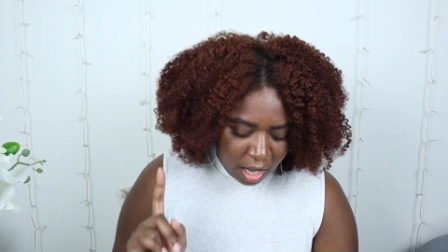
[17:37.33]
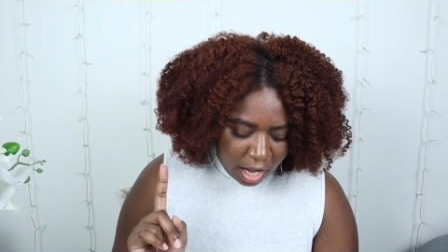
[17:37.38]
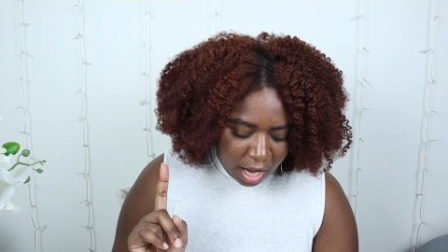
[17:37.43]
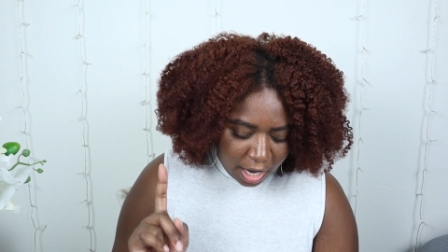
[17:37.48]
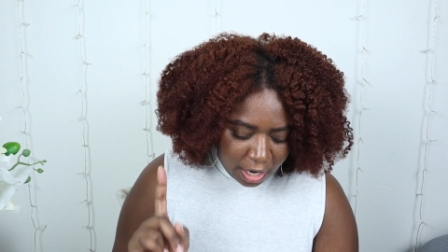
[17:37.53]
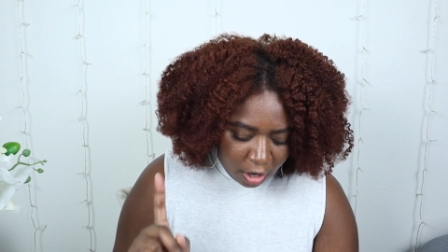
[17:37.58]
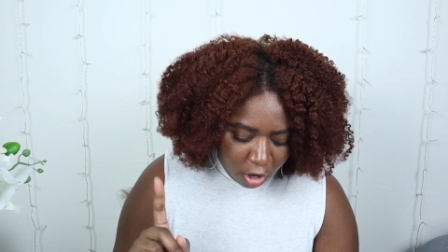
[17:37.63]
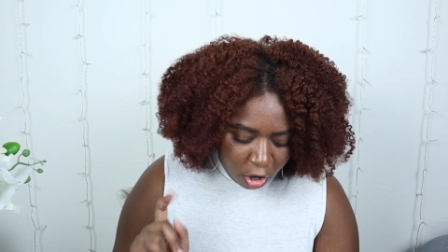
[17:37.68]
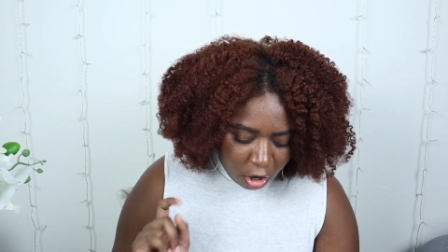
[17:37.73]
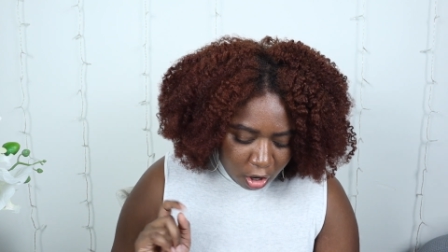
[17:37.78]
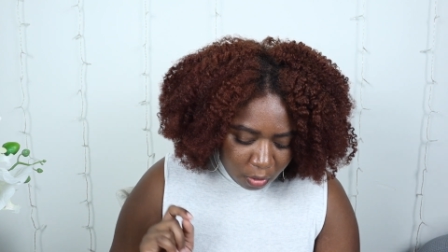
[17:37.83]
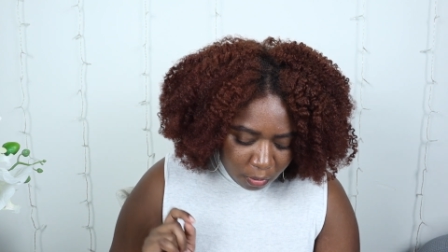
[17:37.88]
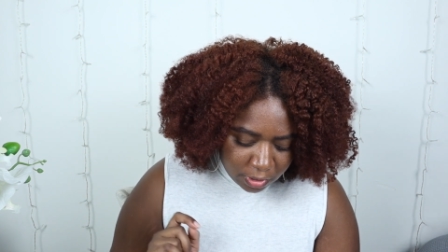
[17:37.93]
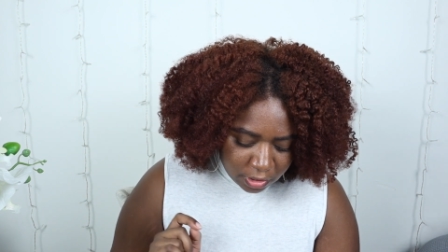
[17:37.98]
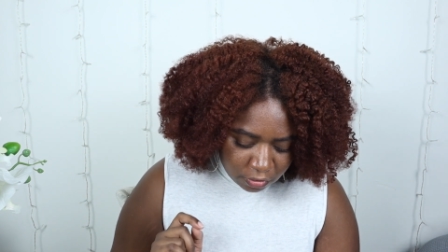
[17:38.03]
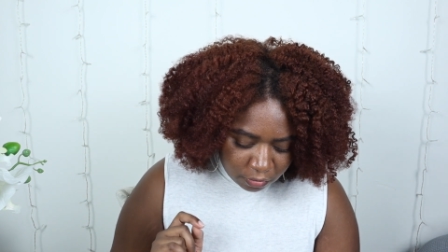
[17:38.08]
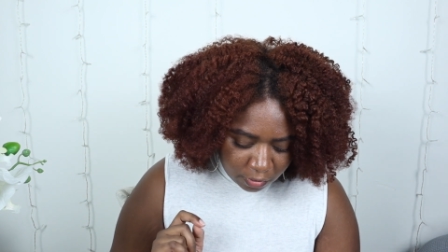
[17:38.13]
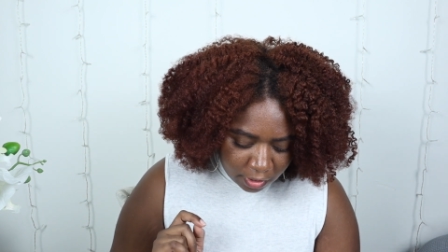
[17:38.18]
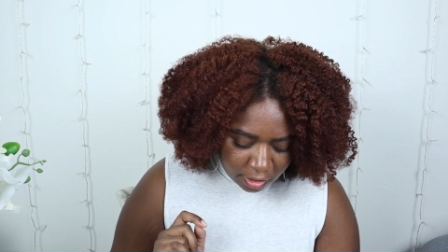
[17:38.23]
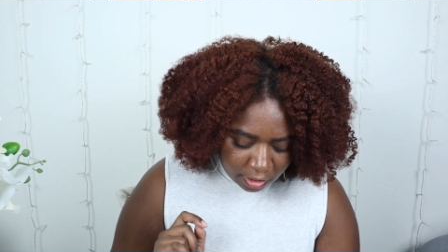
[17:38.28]
I
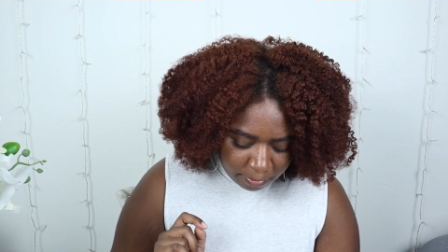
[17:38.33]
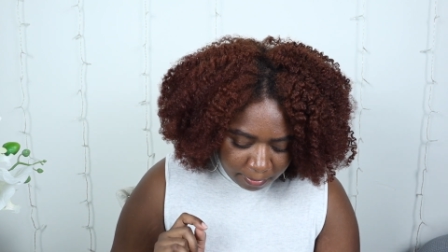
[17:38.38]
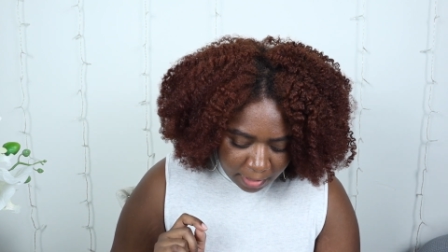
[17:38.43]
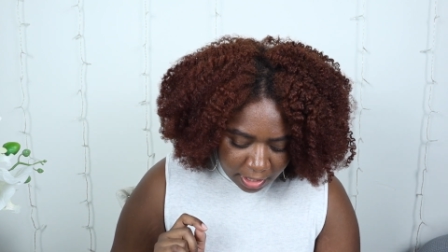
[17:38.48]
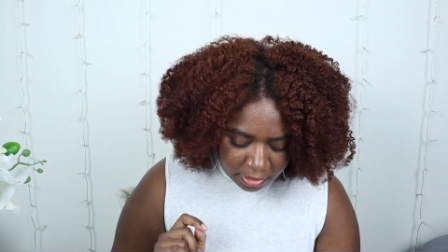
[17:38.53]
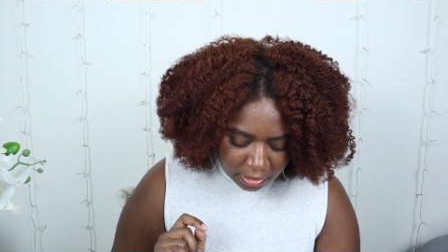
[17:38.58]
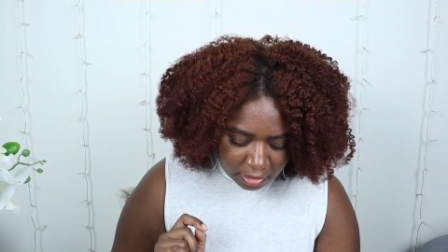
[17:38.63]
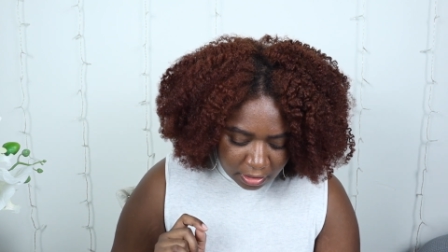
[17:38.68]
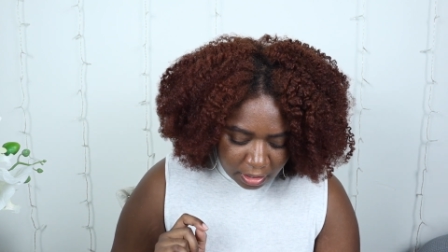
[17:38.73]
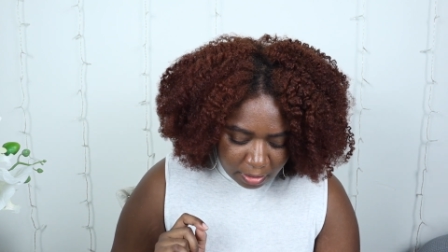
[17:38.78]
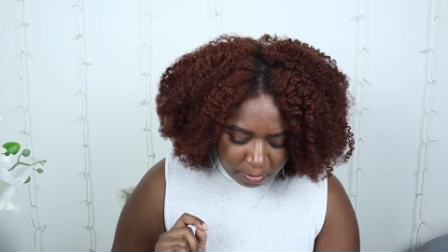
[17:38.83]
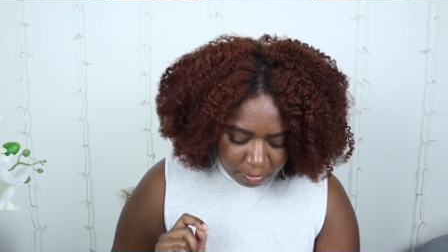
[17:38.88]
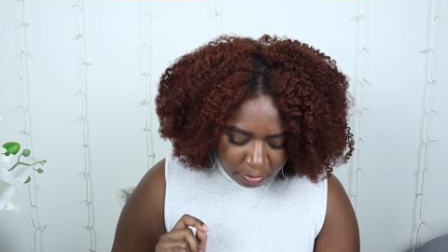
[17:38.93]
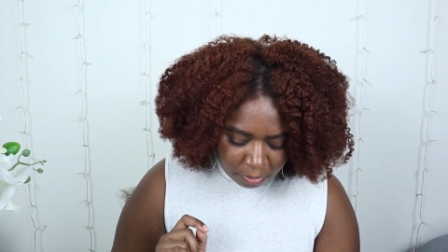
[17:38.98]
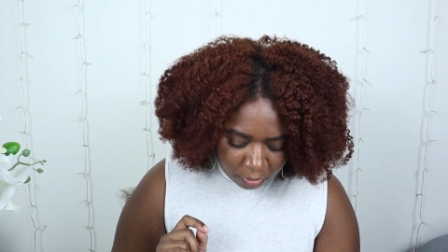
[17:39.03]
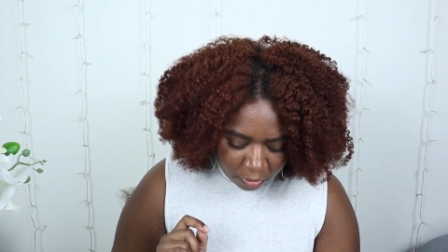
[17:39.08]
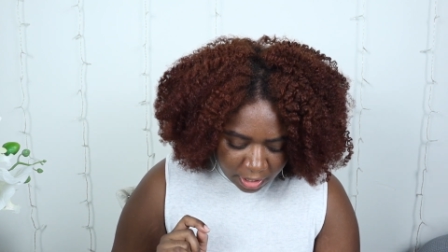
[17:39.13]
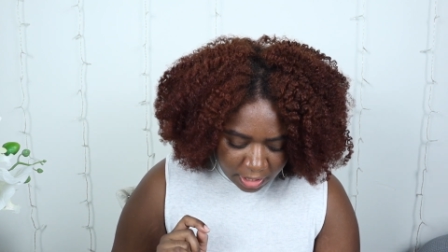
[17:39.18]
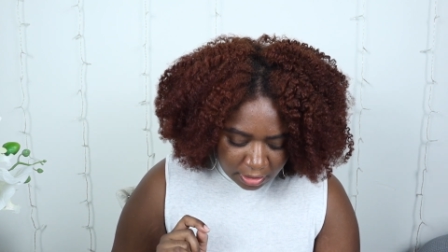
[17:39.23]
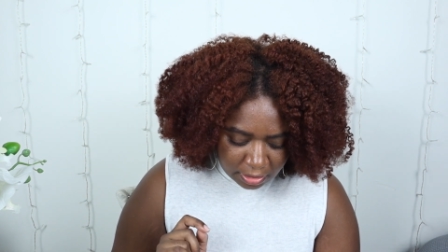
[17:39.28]
always recommended
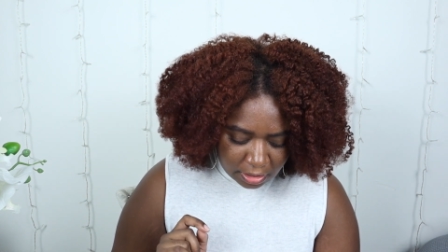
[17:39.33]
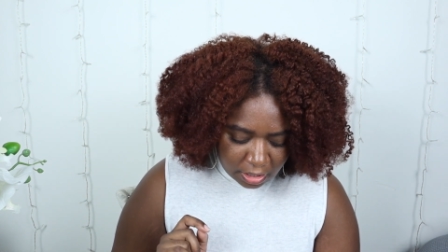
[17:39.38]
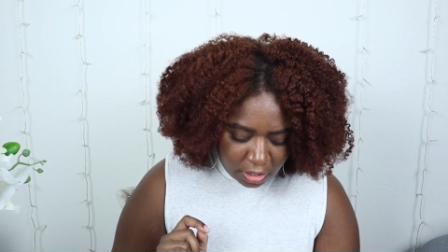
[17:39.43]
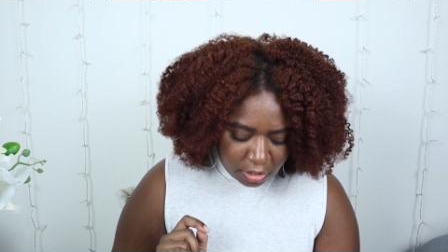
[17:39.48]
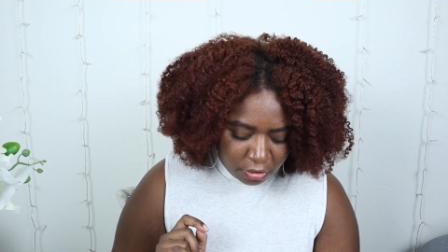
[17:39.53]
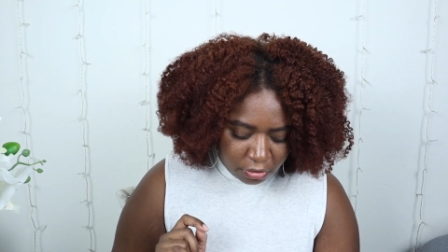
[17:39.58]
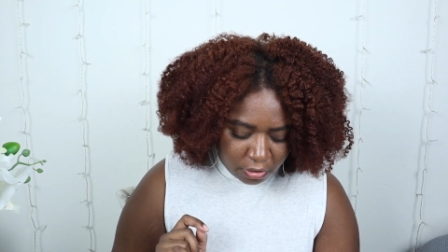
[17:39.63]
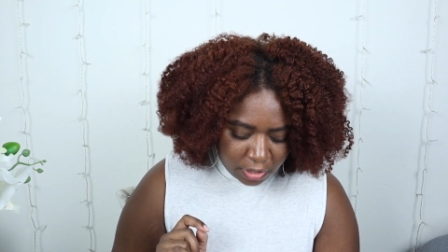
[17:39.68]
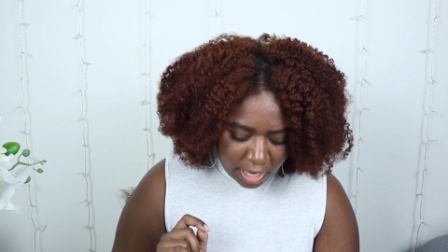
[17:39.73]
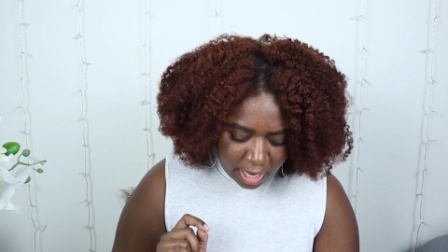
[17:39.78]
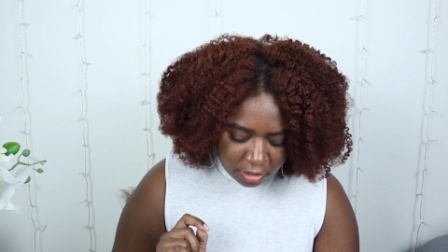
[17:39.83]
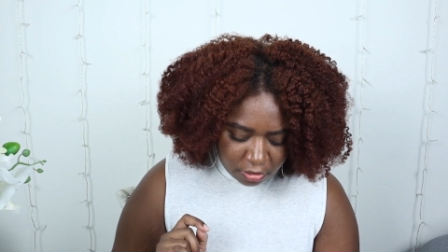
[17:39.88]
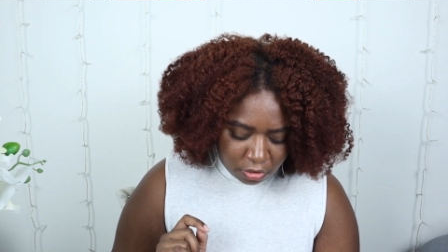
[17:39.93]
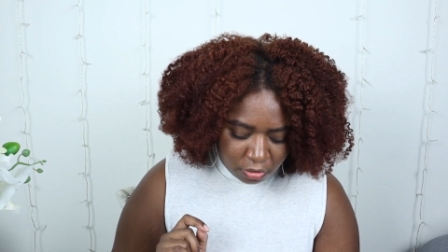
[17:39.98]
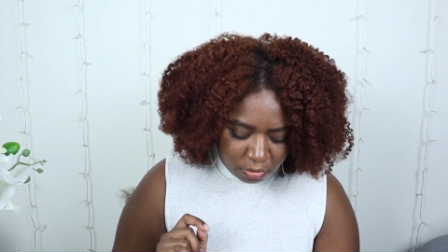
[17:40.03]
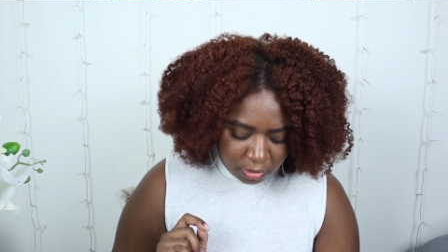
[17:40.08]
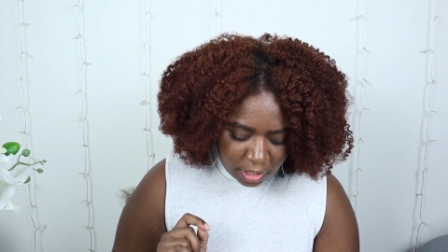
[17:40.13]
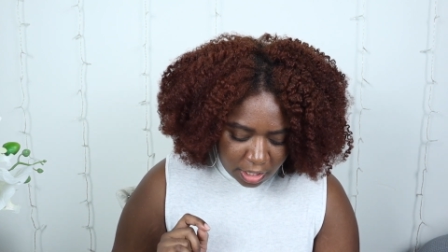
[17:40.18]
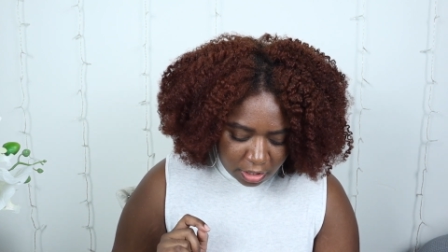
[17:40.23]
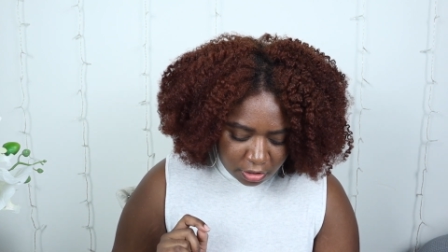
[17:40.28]
embracing your natural
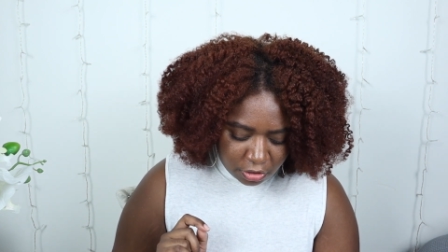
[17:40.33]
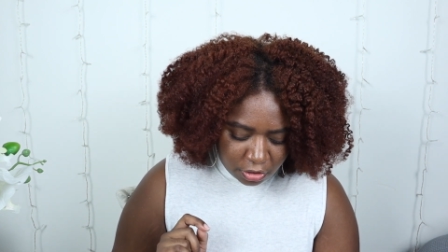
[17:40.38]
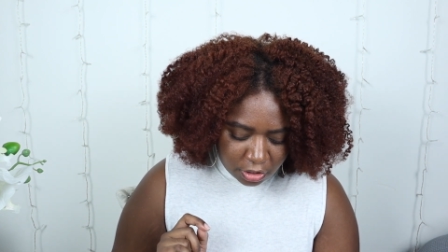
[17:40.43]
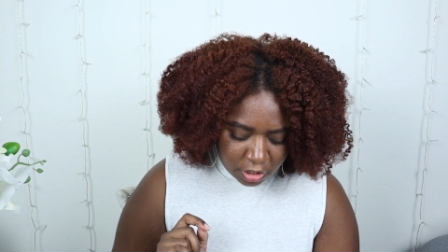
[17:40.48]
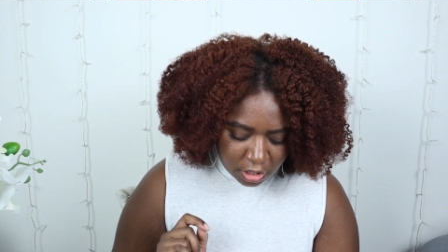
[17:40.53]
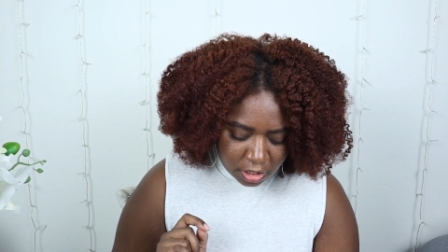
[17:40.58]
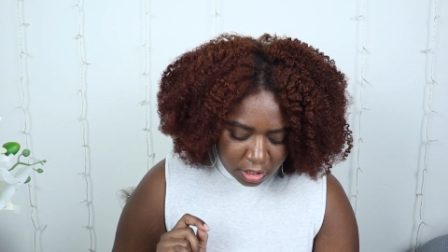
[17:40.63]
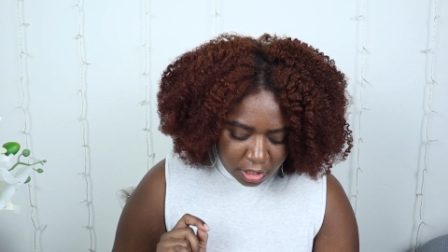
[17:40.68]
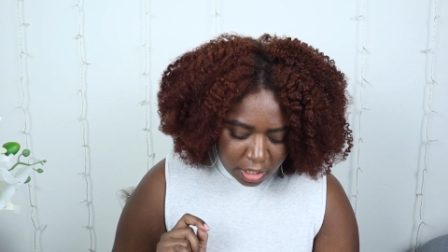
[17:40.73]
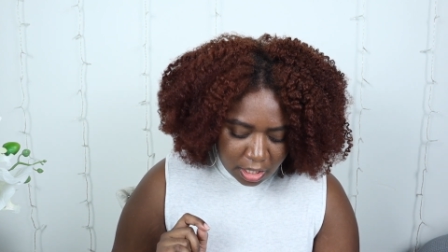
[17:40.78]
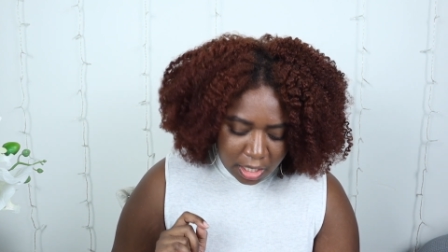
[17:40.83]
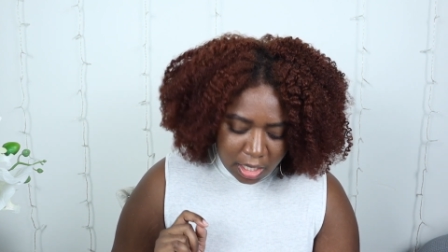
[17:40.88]
texture.